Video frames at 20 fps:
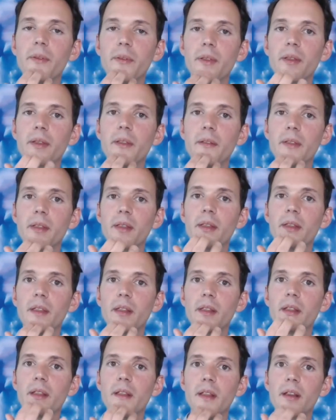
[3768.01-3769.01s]
I can love
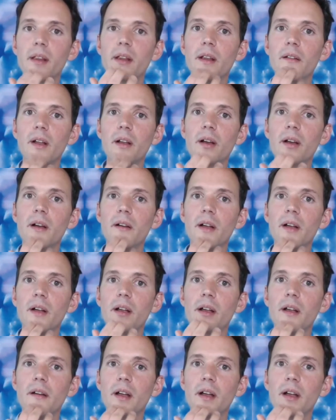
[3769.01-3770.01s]
all of this
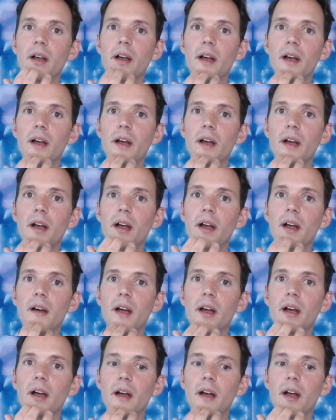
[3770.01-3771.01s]
sadness
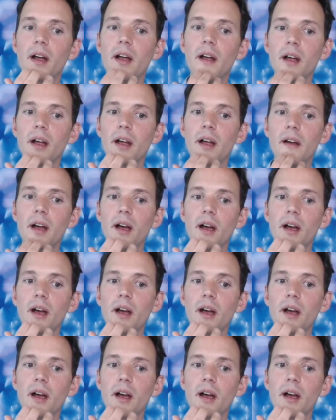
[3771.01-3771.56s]
and let it go.